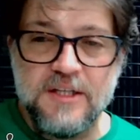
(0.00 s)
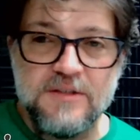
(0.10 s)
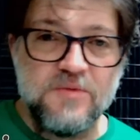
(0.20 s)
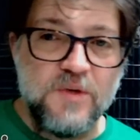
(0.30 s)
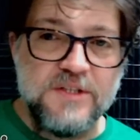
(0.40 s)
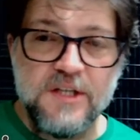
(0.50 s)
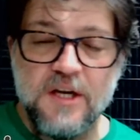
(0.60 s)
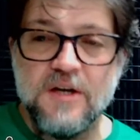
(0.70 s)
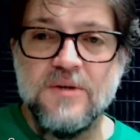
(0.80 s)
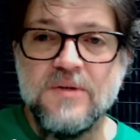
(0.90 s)
hit the switch and
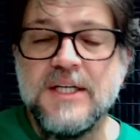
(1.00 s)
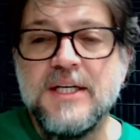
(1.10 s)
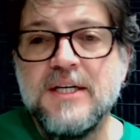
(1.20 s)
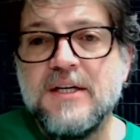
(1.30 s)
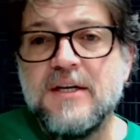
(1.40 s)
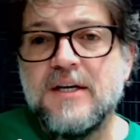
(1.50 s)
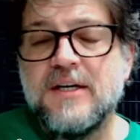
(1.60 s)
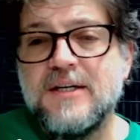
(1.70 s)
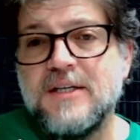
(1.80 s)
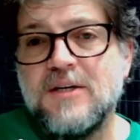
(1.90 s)
go.
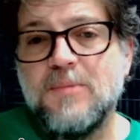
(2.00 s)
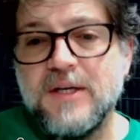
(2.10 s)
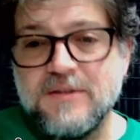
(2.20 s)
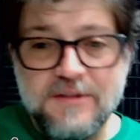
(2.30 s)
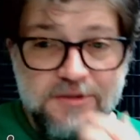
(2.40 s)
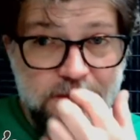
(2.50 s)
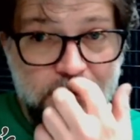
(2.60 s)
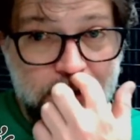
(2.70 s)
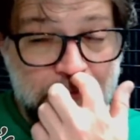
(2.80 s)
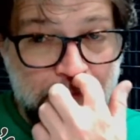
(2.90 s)
you know, pay attention
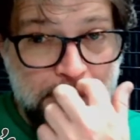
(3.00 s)
to it.